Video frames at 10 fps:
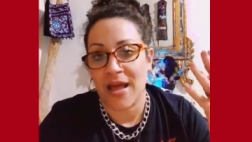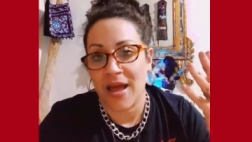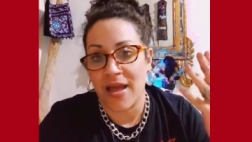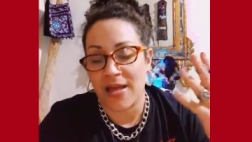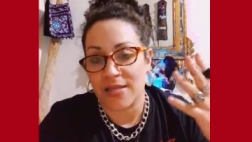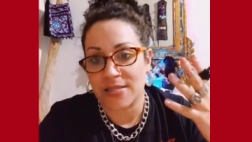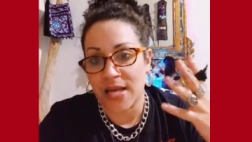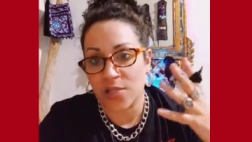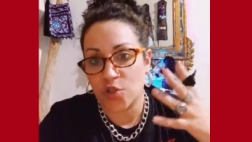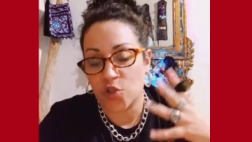and
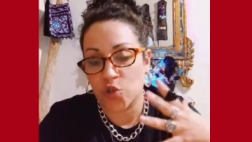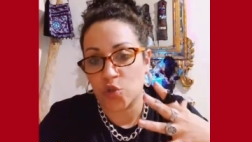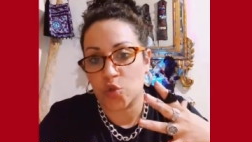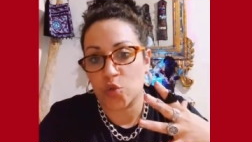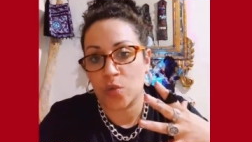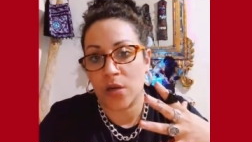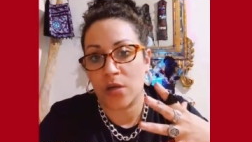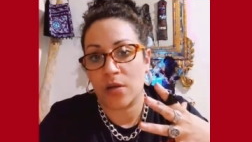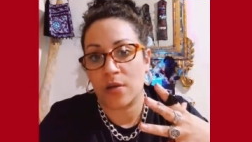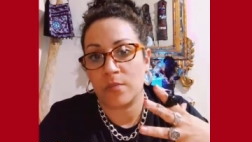i do
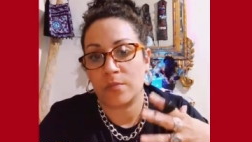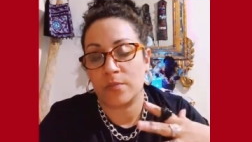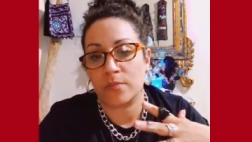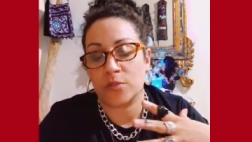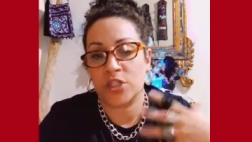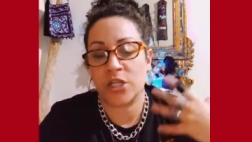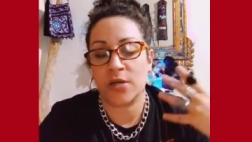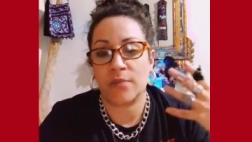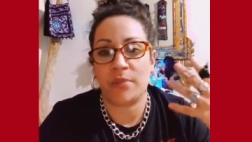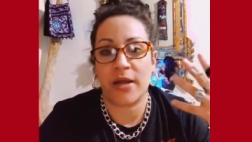um
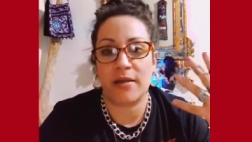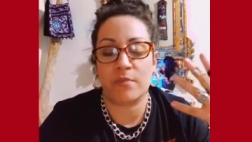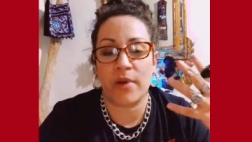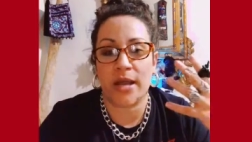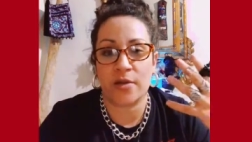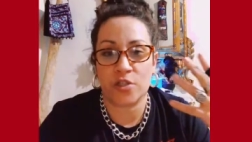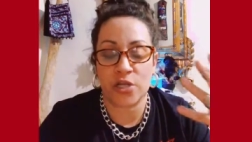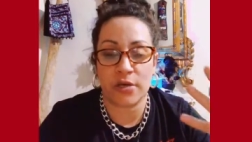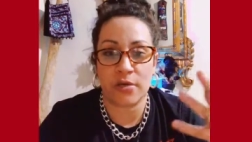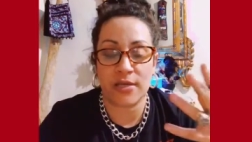my my
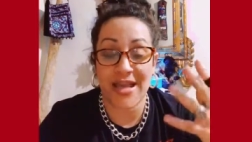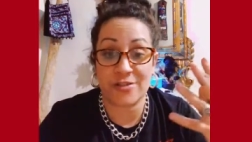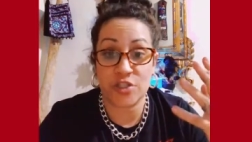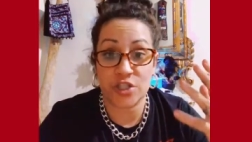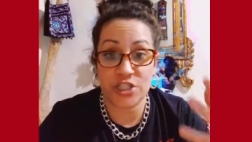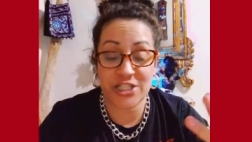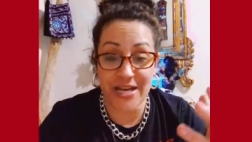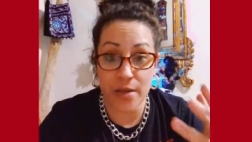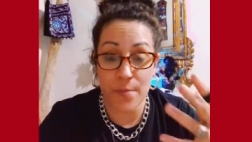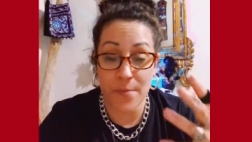energetic
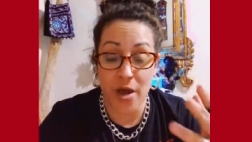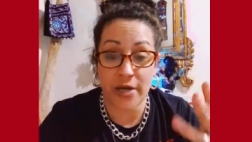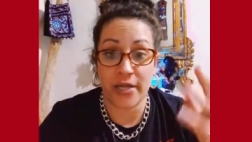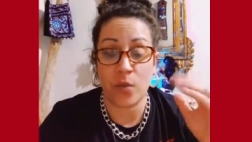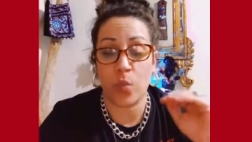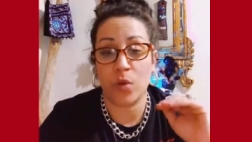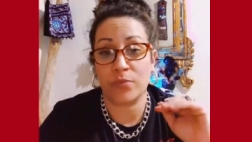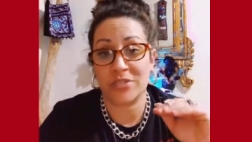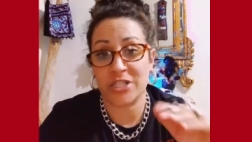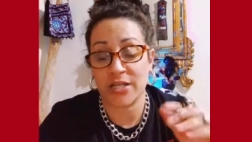energetic body will
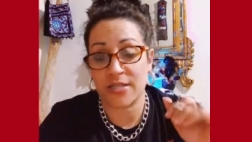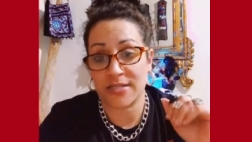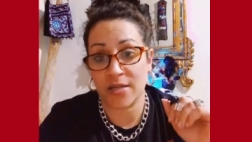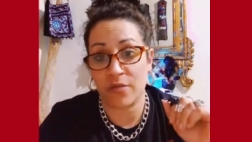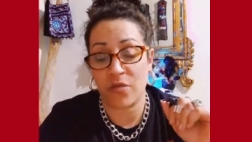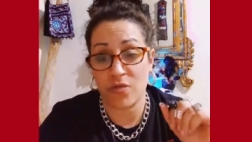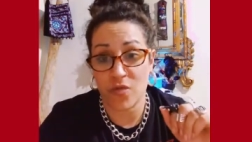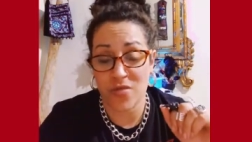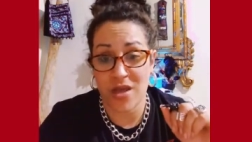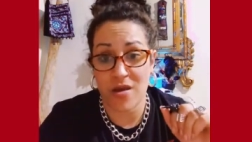project itself
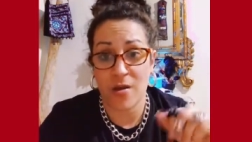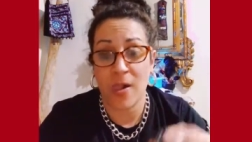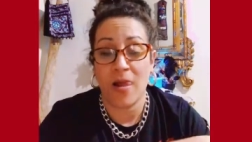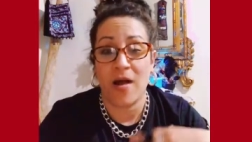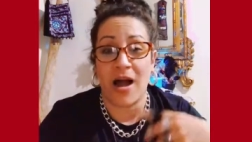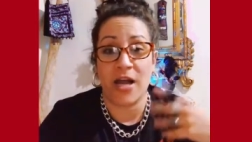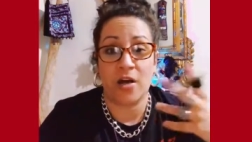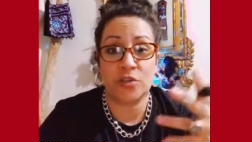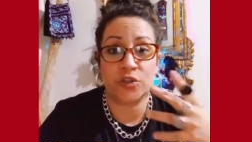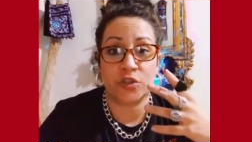through there i
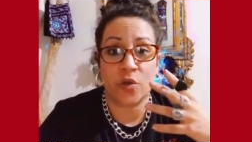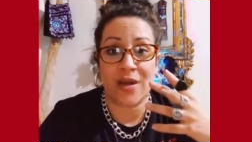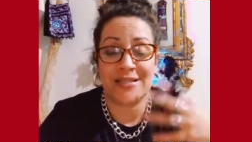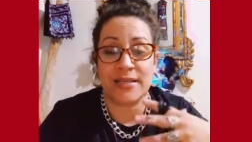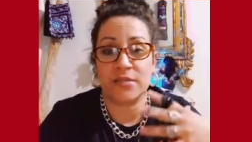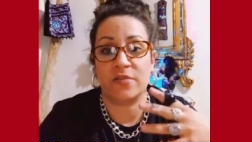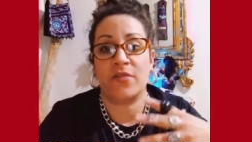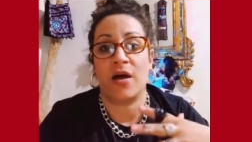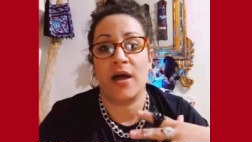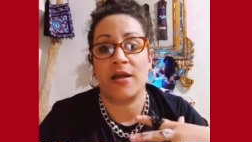also
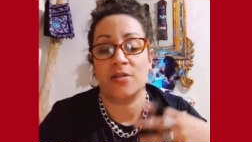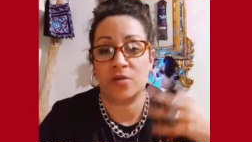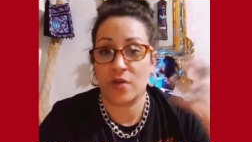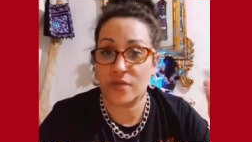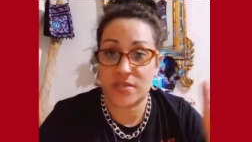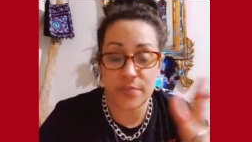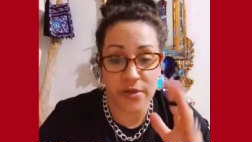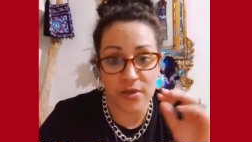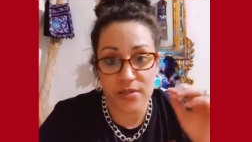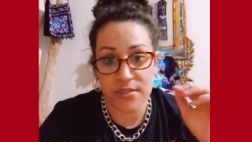identify to all the
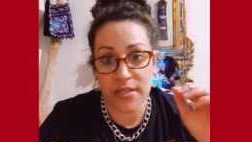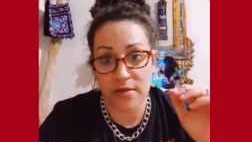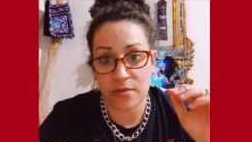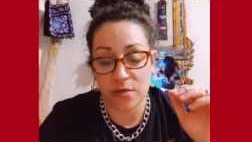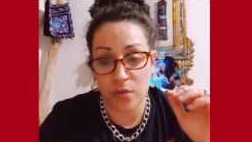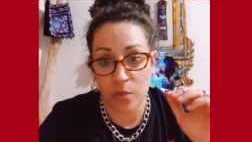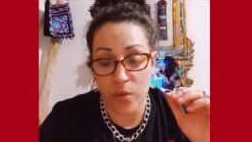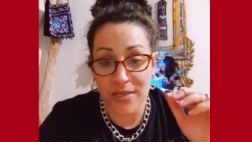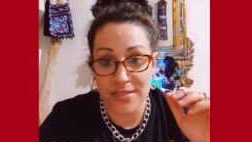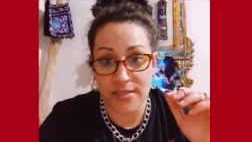spirits that are
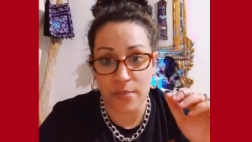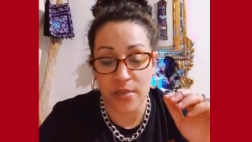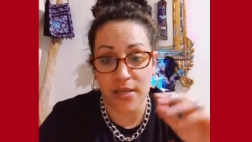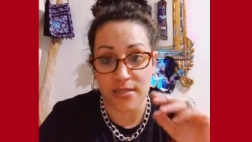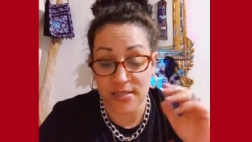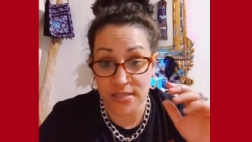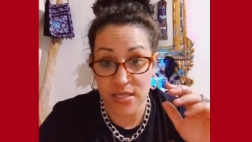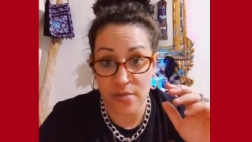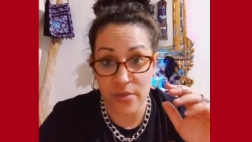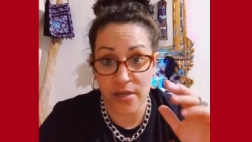witnessing me and
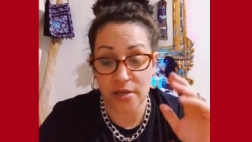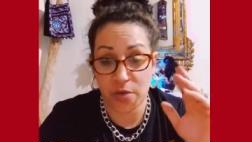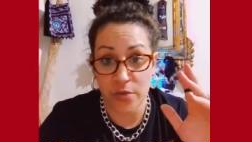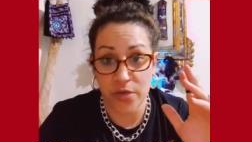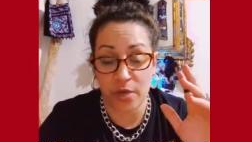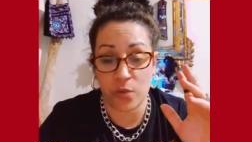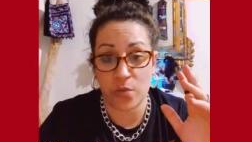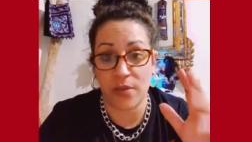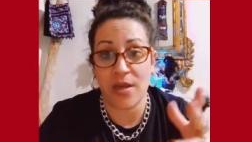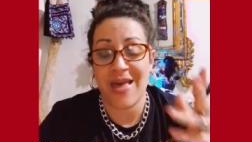seeing me and communicating with
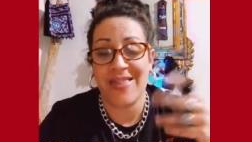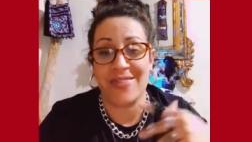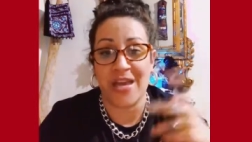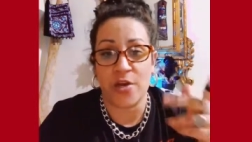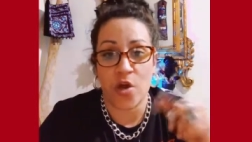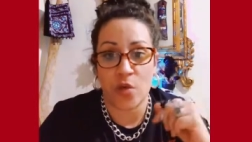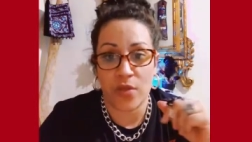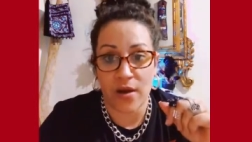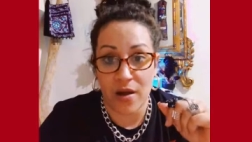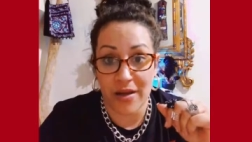me they know
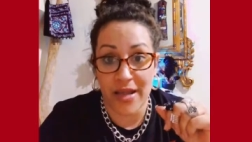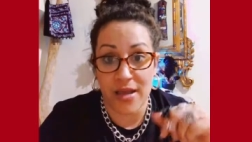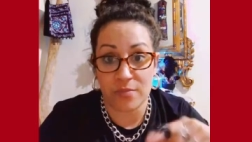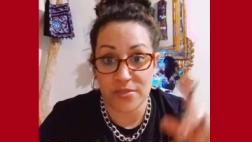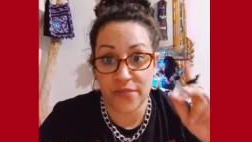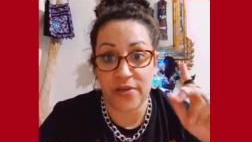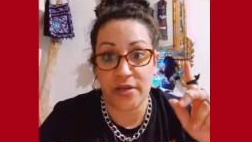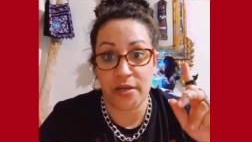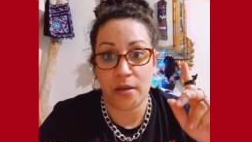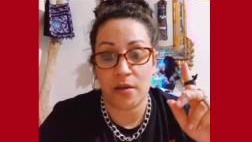that i am
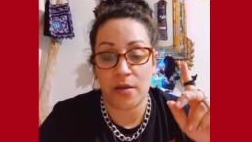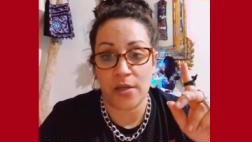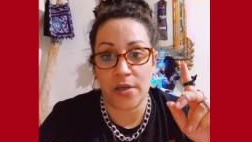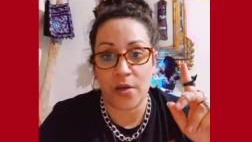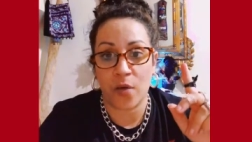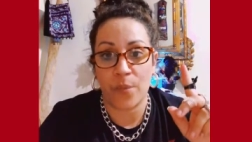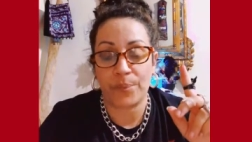divinity you know